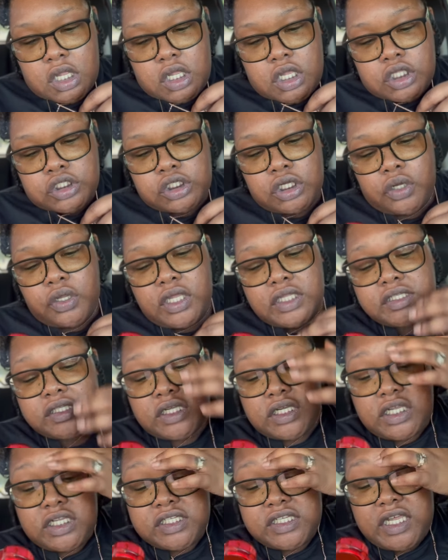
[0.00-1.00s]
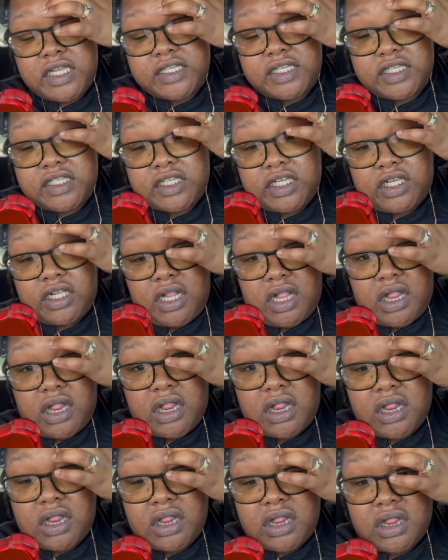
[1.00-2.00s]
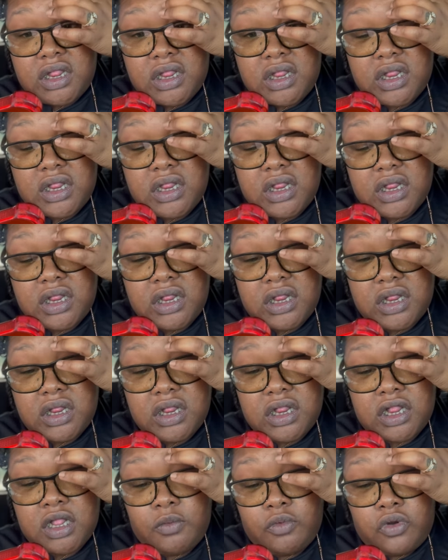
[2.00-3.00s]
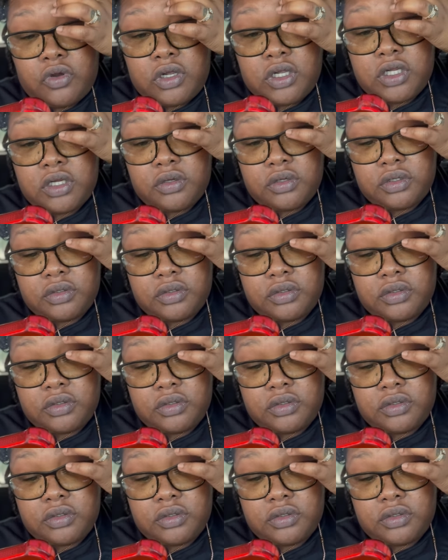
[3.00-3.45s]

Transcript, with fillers: So it's a, it says it's a, come on.